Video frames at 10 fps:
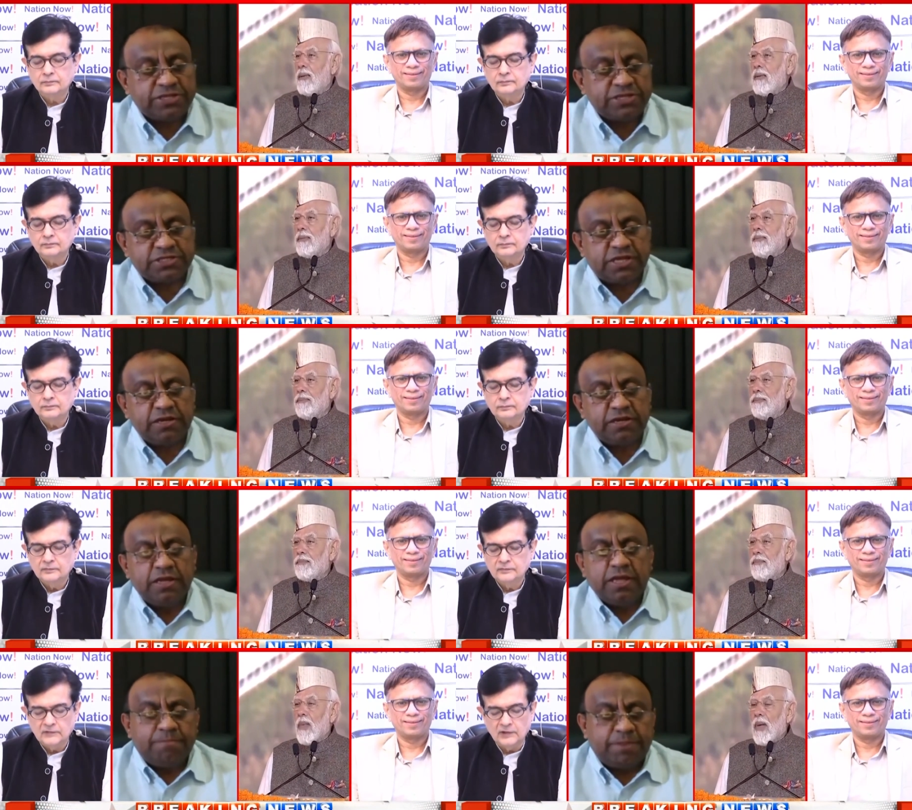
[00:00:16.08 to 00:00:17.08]
Speaker 1: Rajasthan.
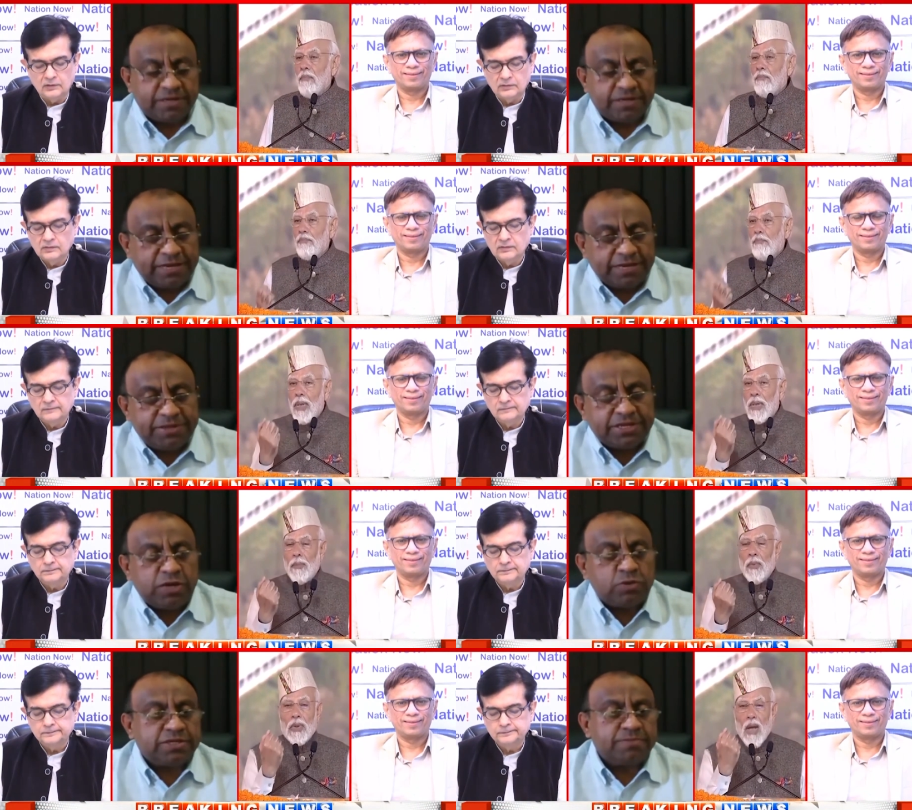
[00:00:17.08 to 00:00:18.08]
Yes. But let me
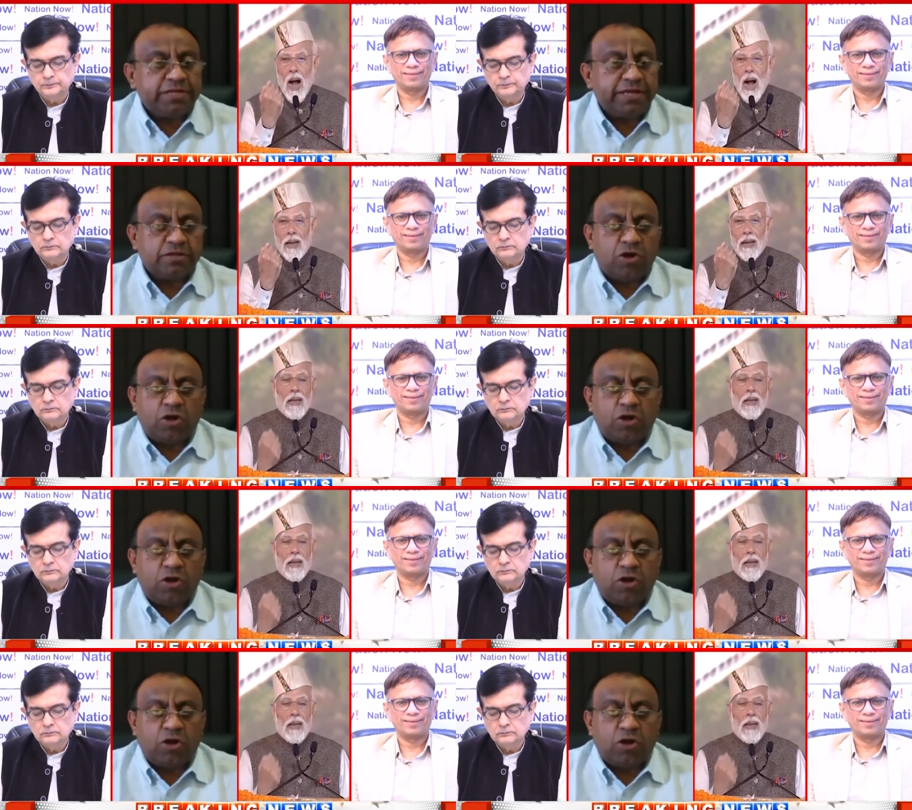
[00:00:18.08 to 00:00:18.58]
tell you something.